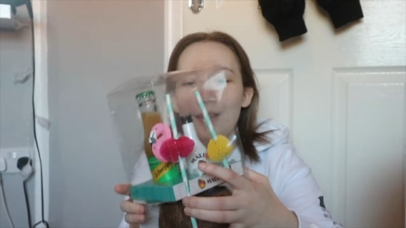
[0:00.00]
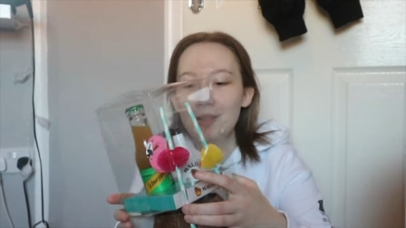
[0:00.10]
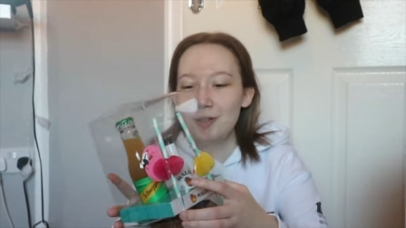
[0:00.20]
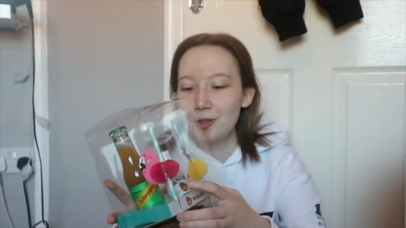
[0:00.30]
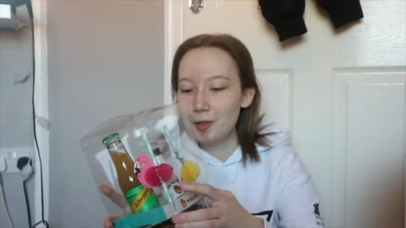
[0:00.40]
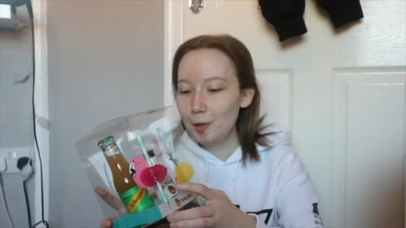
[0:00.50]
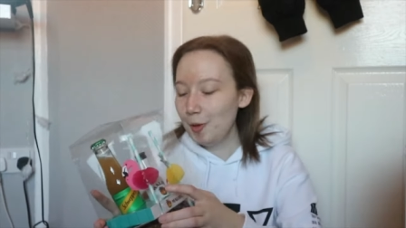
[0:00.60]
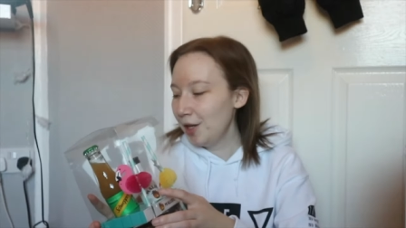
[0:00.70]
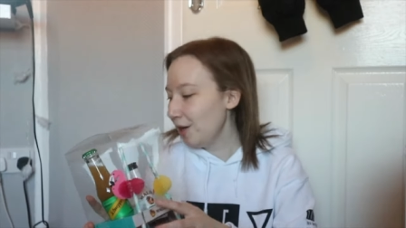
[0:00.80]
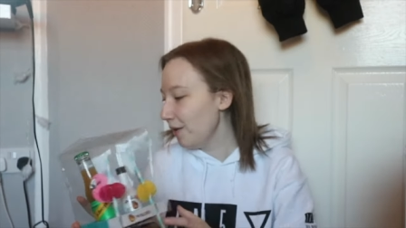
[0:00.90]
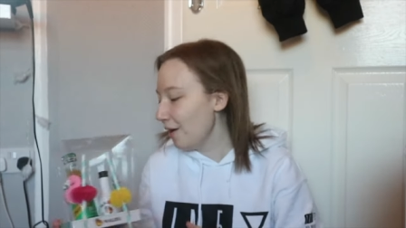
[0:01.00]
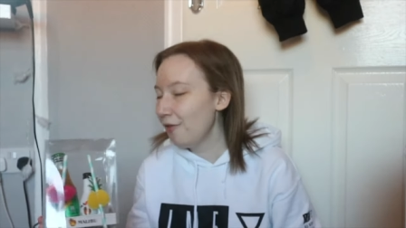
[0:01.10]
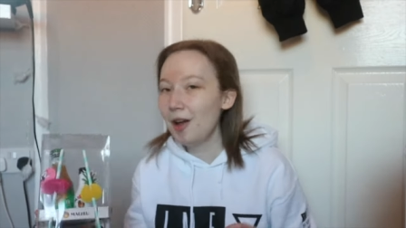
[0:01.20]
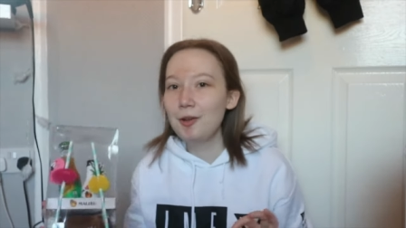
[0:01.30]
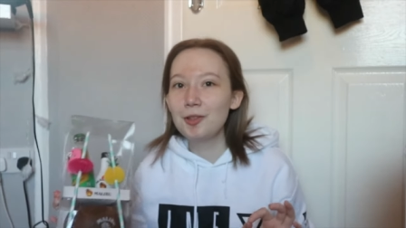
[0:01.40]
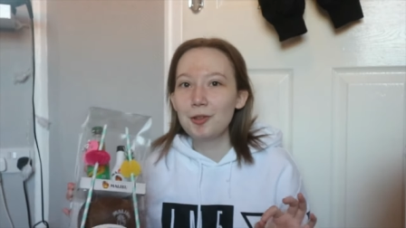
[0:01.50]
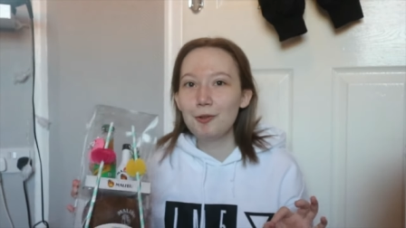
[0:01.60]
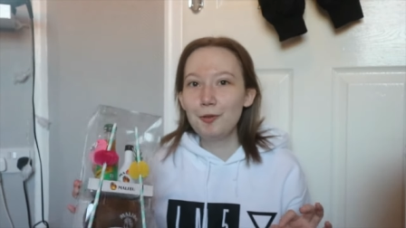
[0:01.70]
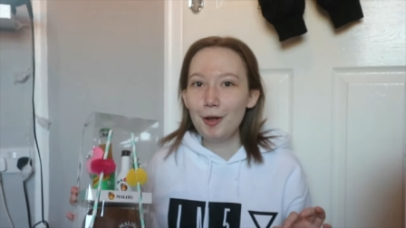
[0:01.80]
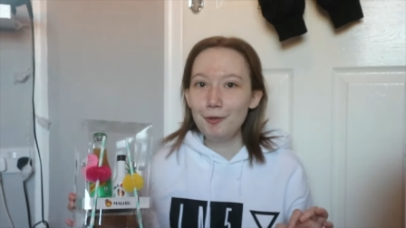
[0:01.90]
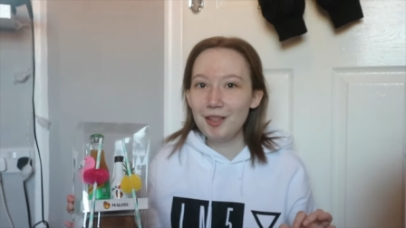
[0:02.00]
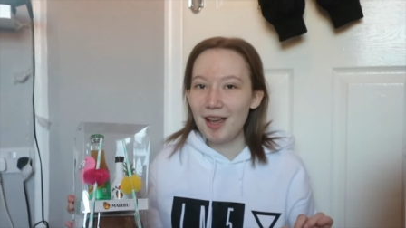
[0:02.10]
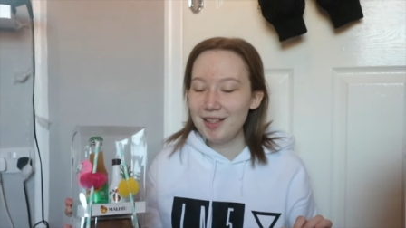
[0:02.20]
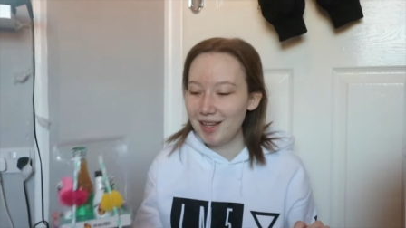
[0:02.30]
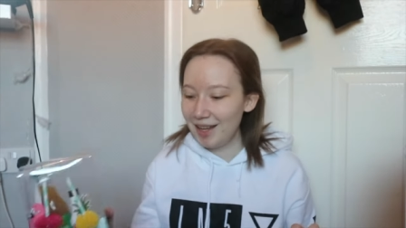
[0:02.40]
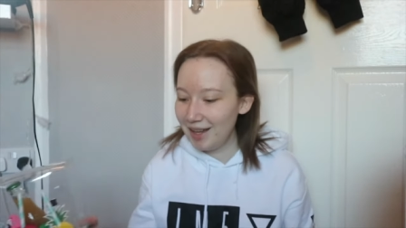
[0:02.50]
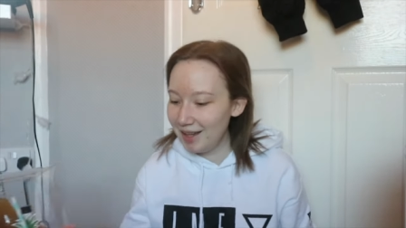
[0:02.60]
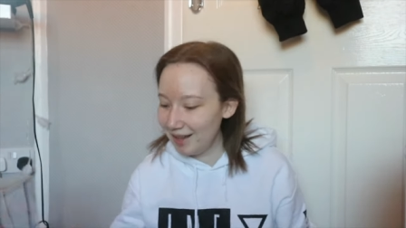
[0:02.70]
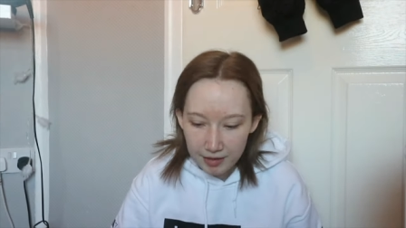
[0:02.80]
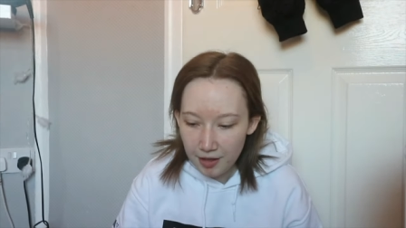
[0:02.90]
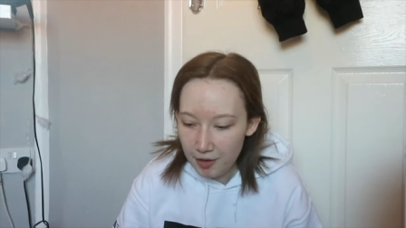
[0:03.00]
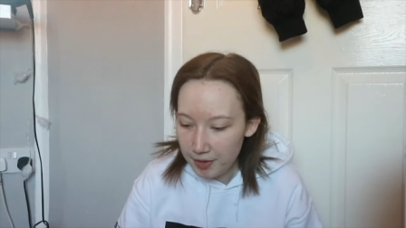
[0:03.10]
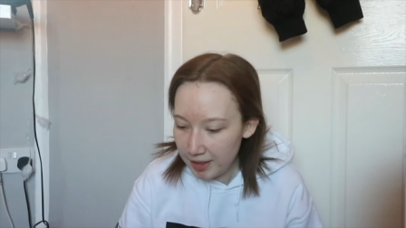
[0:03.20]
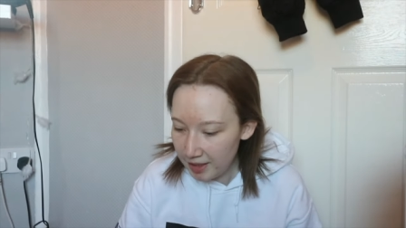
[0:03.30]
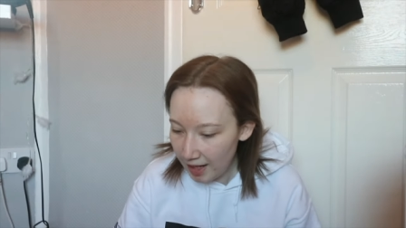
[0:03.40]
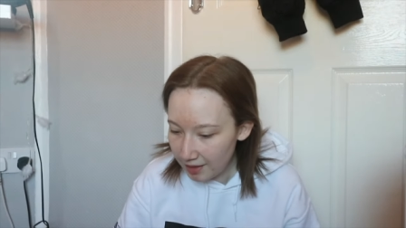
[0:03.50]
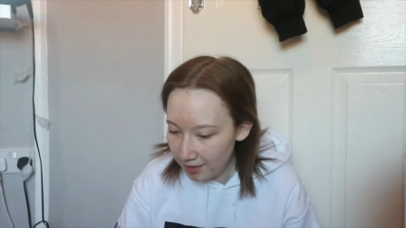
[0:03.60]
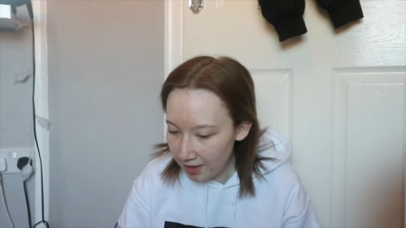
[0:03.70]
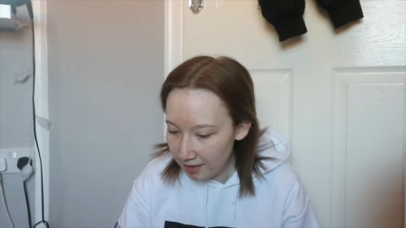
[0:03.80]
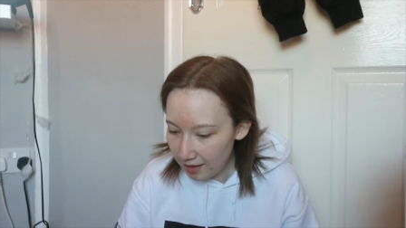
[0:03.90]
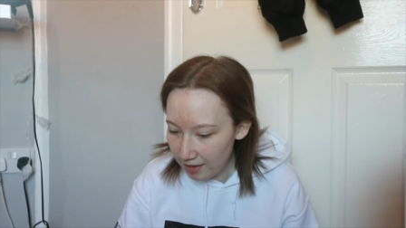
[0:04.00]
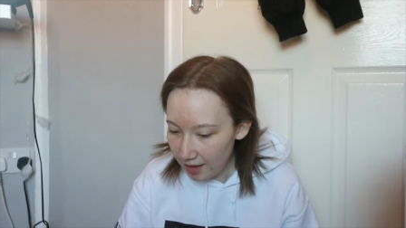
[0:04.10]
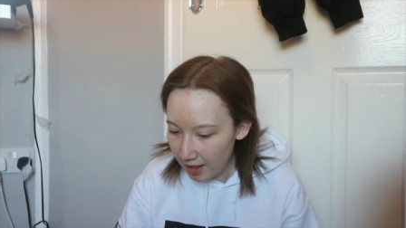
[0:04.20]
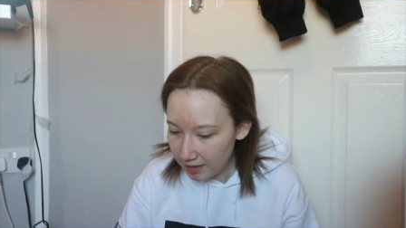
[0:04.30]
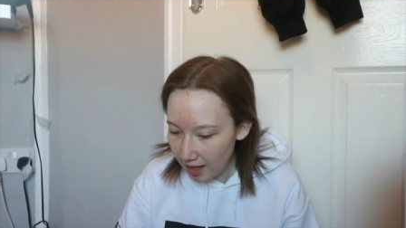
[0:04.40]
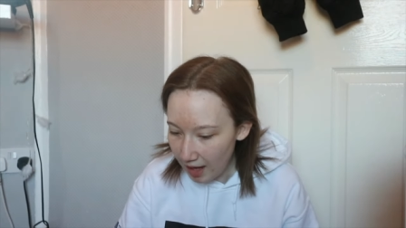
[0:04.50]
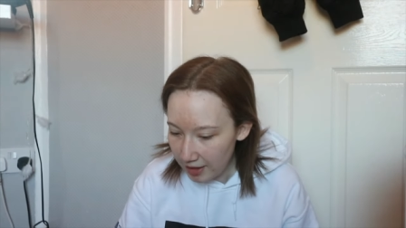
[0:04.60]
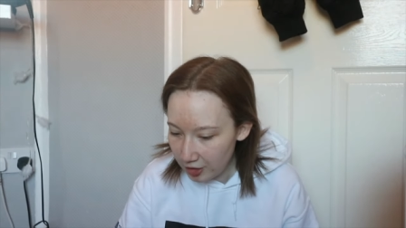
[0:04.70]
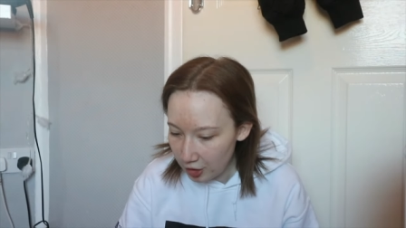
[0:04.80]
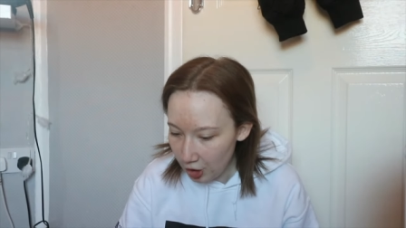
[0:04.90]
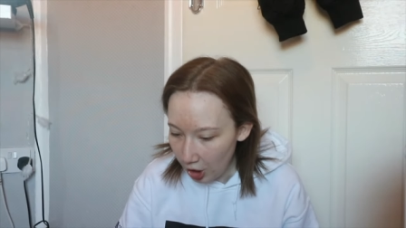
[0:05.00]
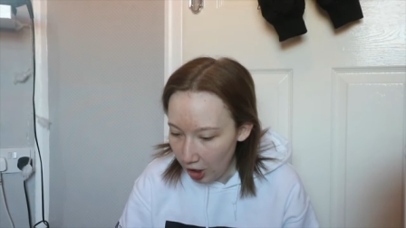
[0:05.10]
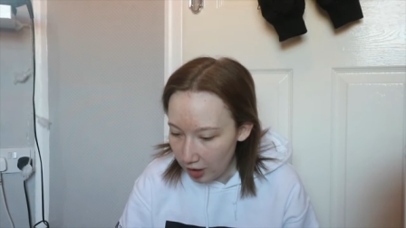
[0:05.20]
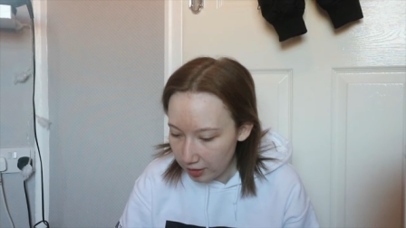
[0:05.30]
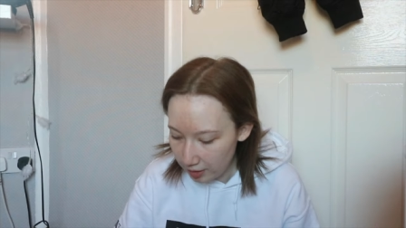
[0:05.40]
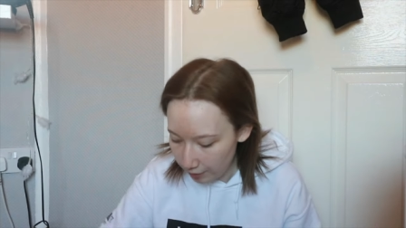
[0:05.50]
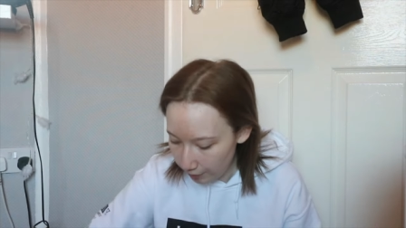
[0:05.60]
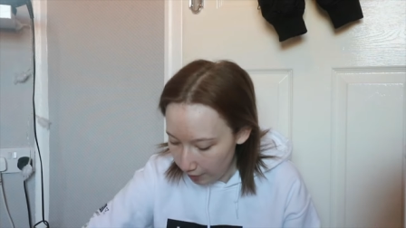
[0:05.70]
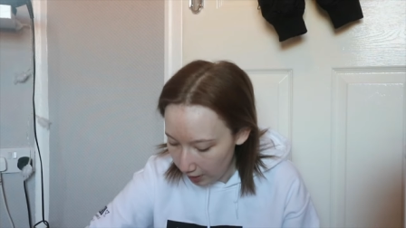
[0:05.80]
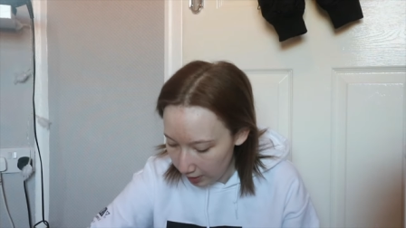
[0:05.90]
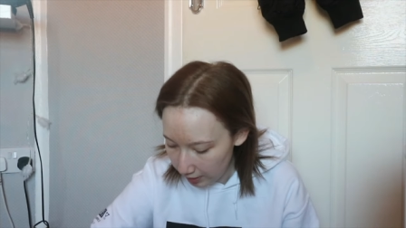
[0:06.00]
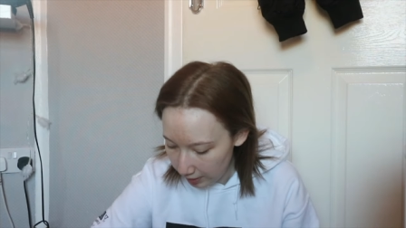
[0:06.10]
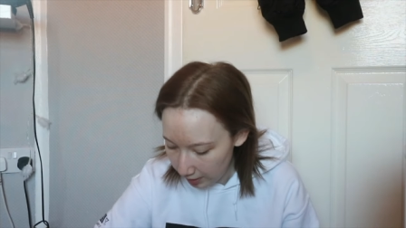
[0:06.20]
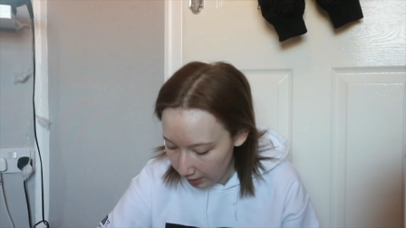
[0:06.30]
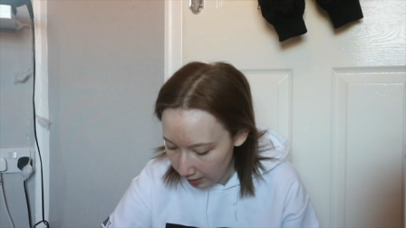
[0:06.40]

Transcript: They're just super cute, and I thought it was such a thoughtful idea. So the next thing that I got was,